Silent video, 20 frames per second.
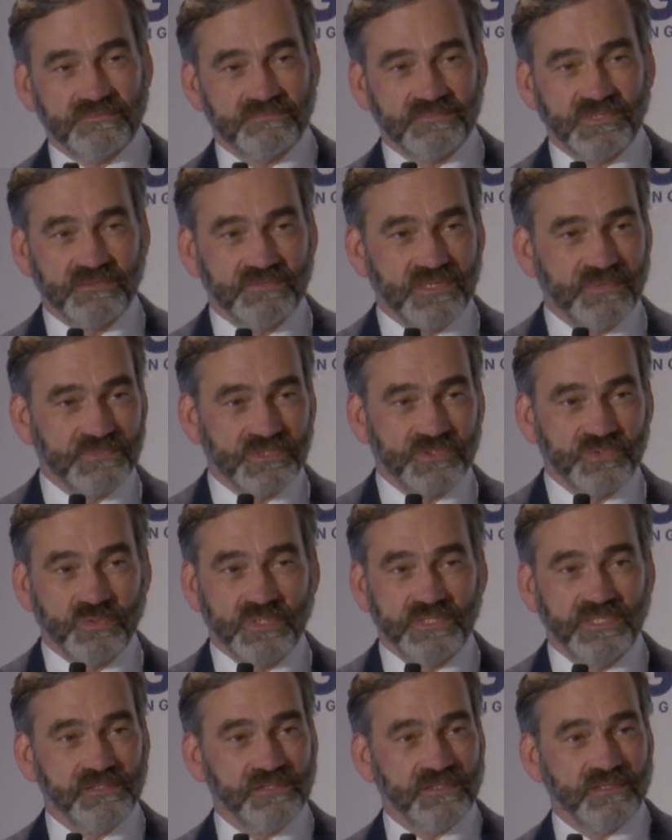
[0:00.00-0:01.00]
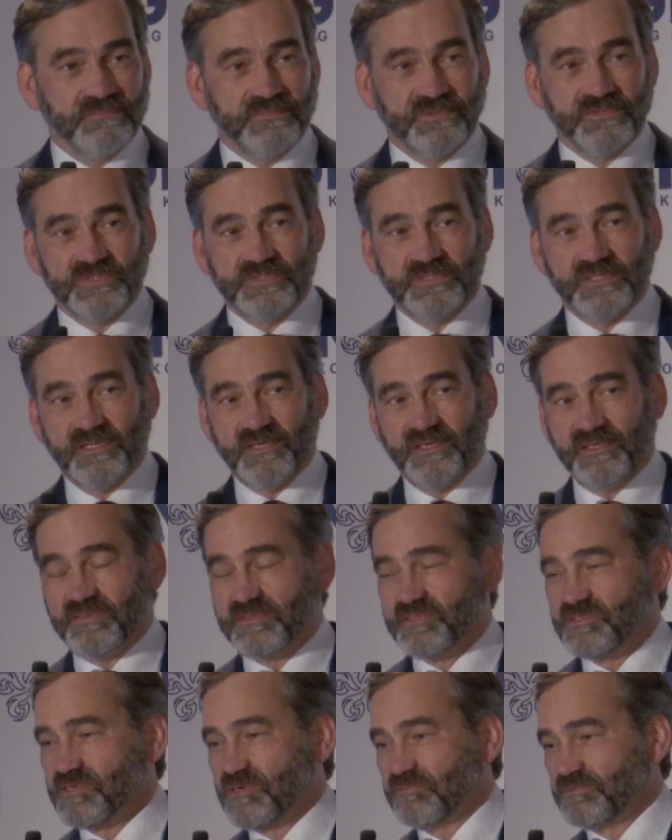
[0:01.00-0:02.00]
up to 20 kilometers in length
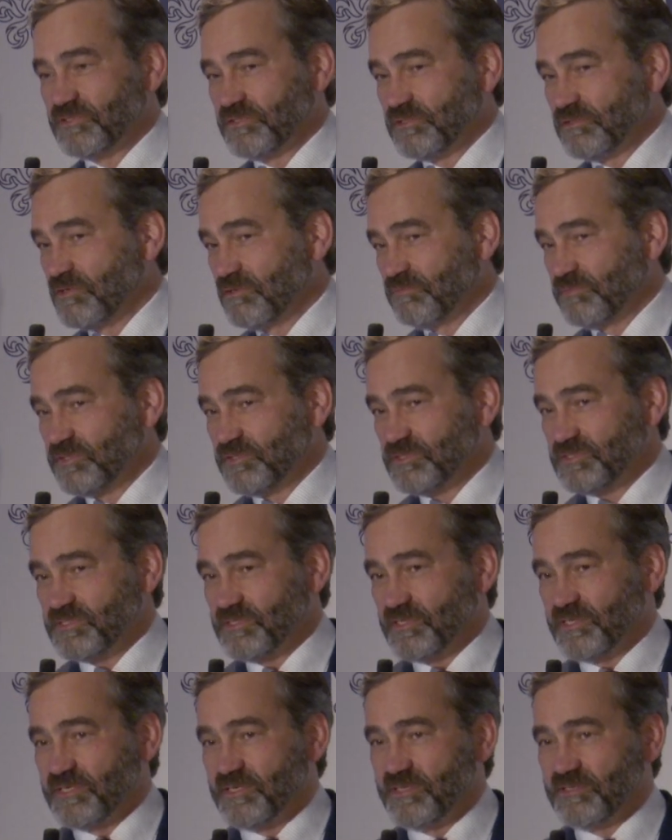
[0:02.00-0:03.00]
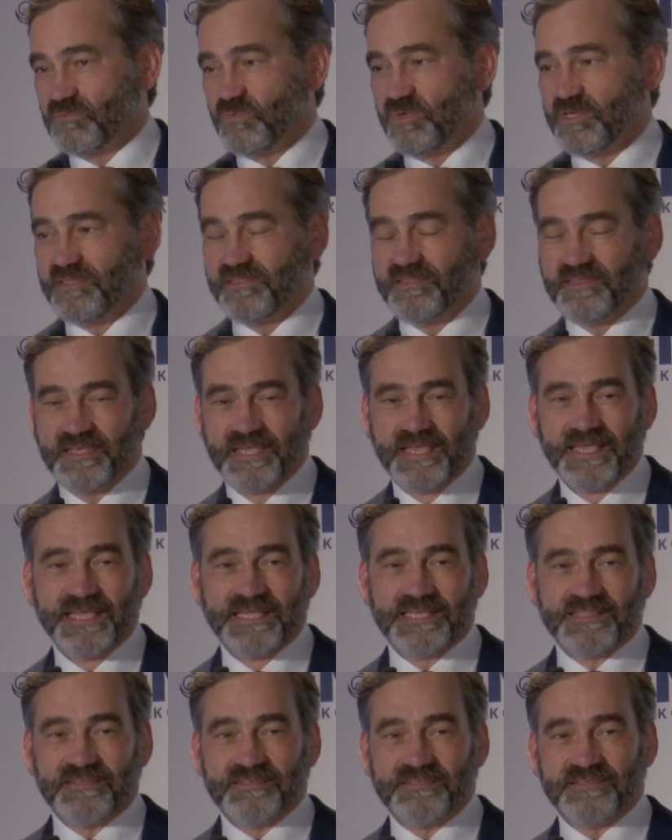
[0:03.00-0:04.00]
and several kilometers in
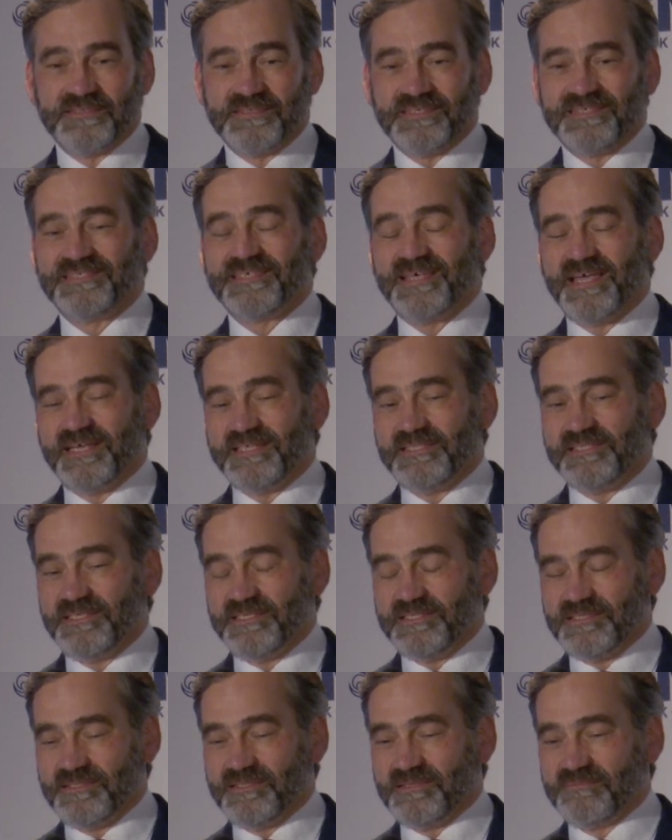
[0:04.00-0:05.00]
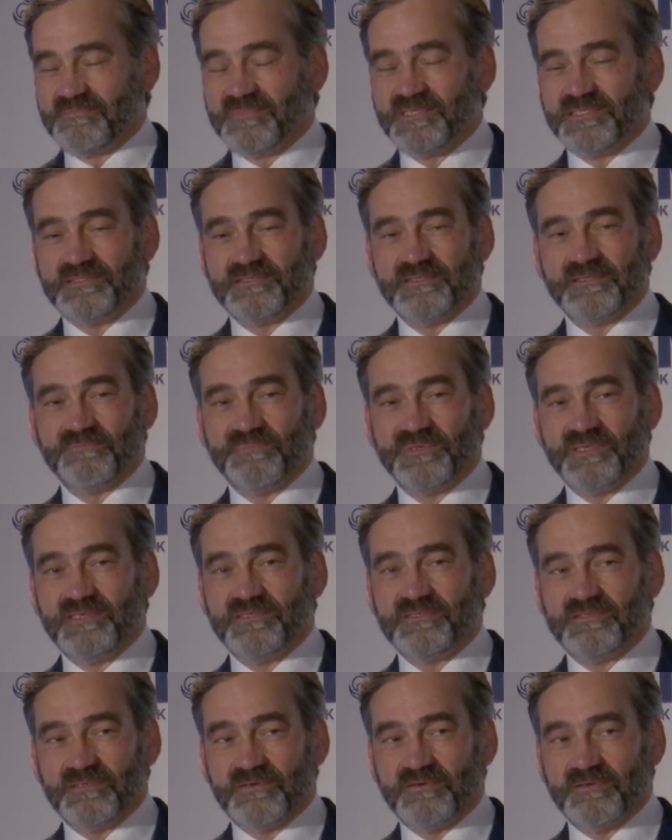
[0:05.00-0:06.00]
width. This is exactly the missing
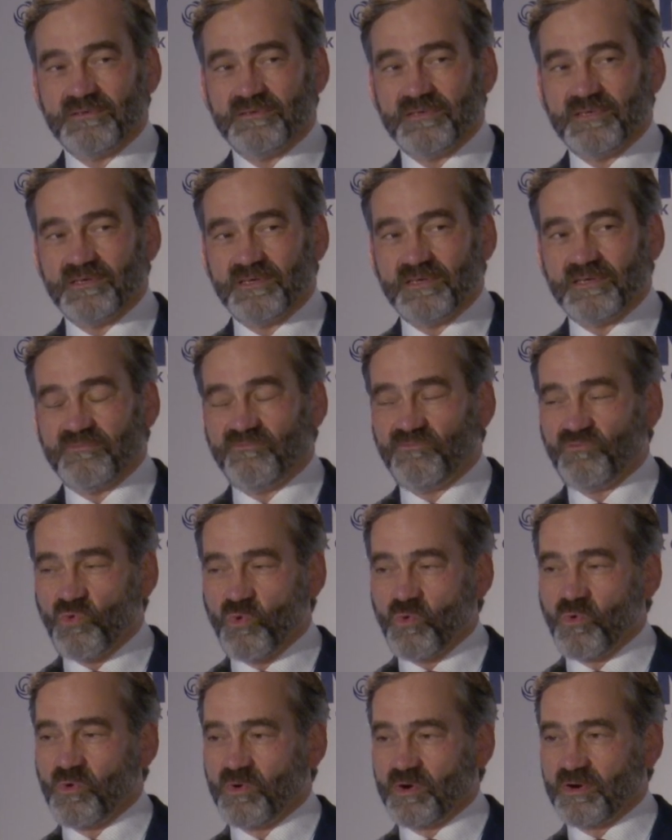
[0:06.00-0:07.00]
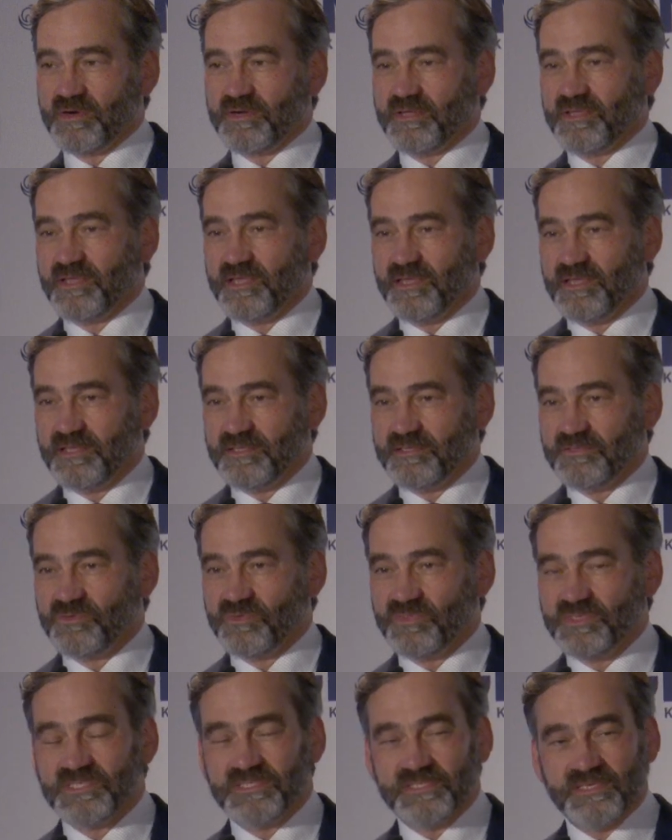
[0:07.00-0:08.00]
piece for
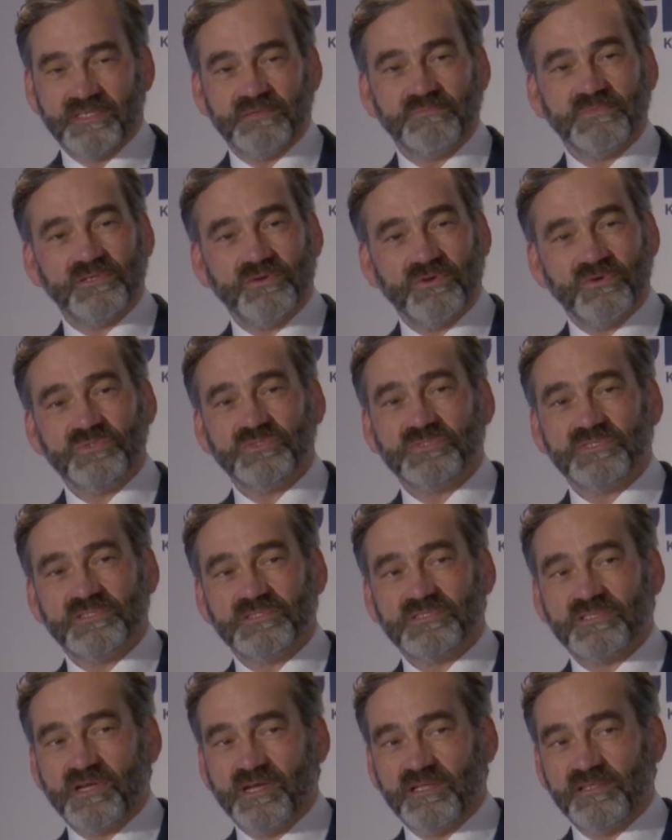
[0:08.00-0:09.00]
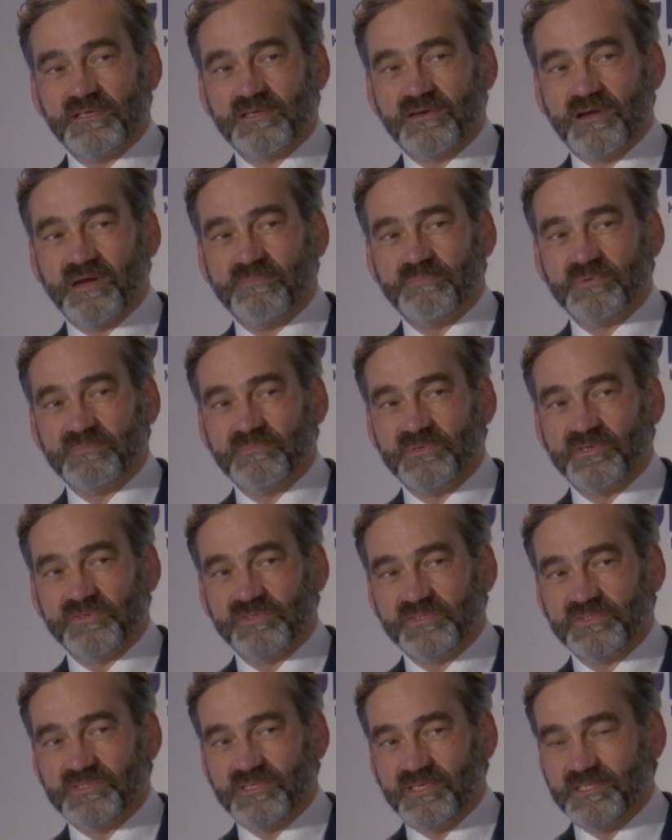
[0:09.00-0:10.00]
the sediment-hosted style of copper
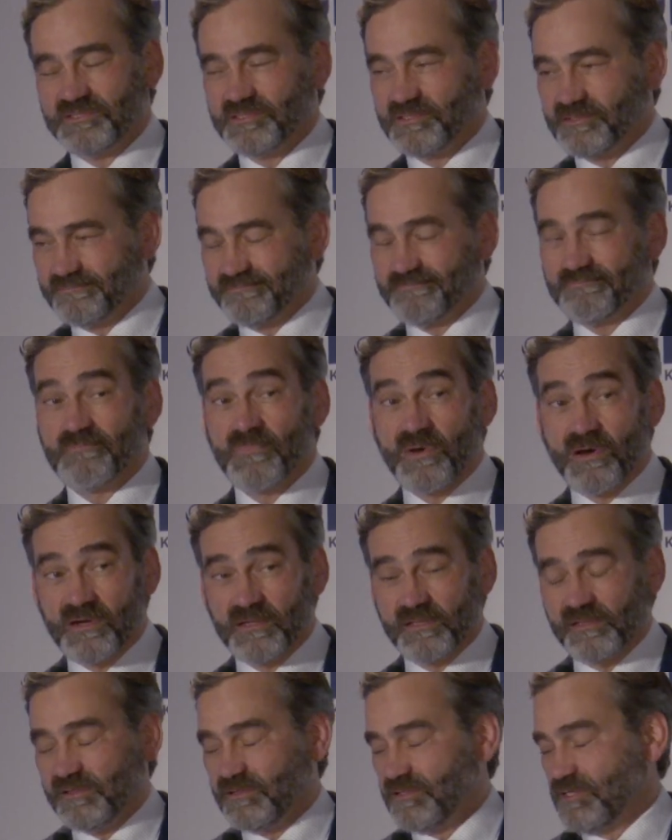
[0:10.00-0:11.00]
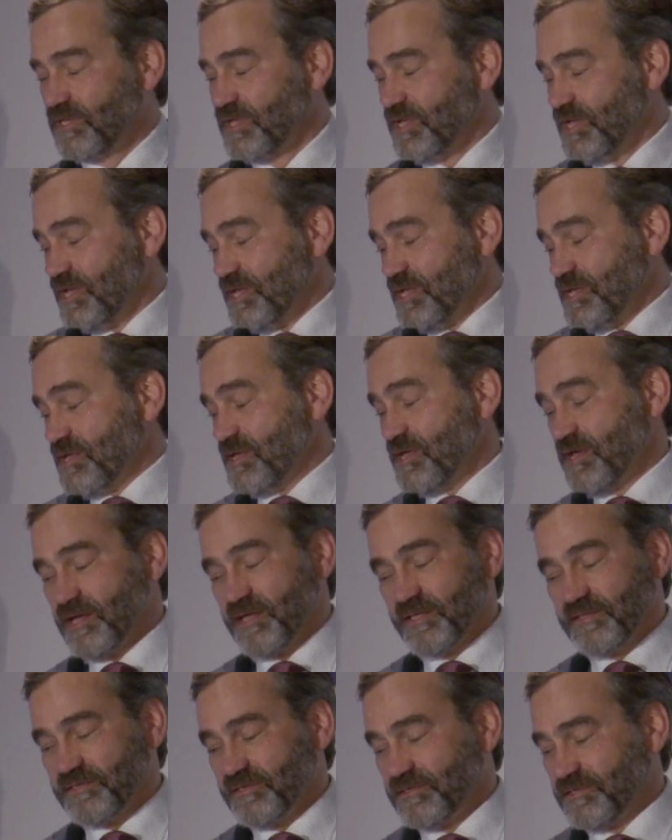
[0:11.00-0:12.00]
mineralization model,
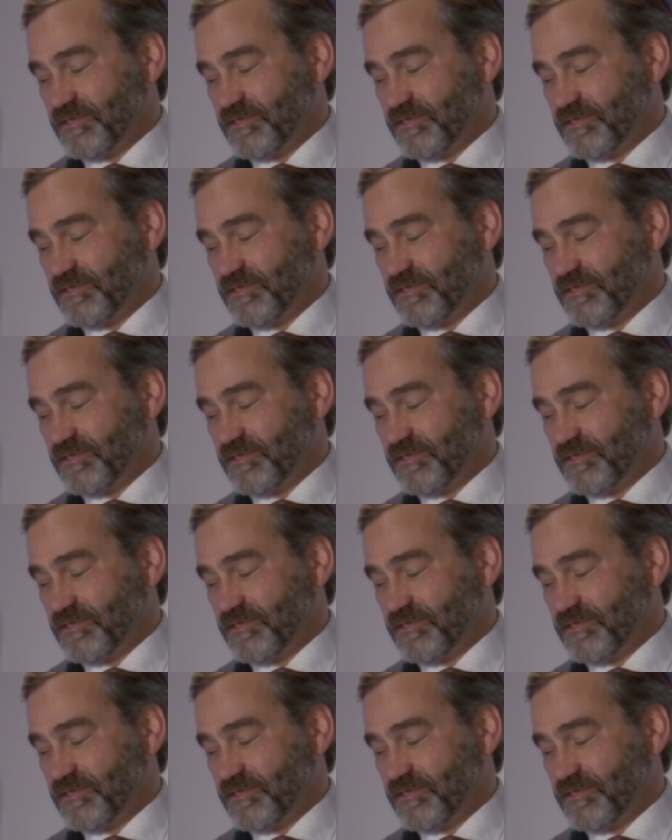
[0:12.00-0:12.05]
and